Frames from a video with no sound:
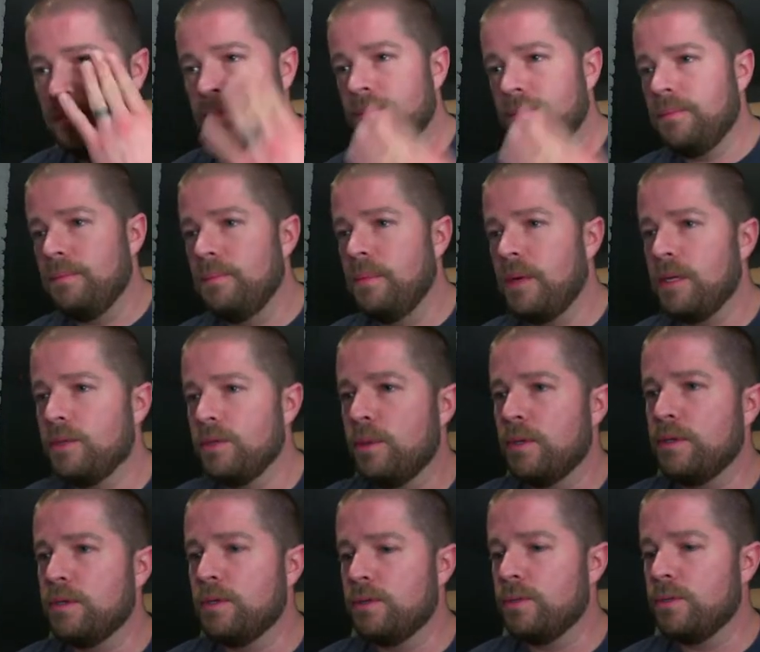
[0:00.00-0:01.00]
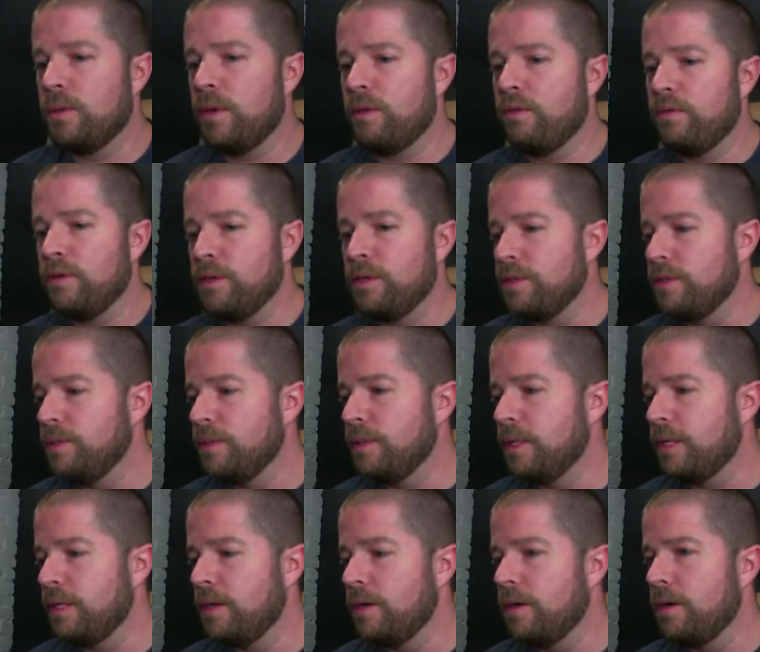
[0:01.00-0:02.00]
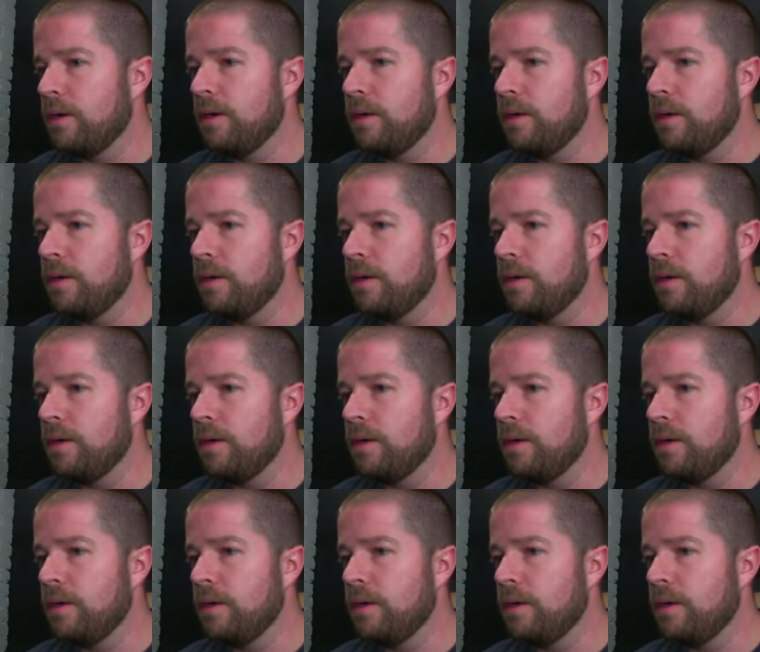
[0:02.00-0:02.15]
Might as well swing for 2 in the air.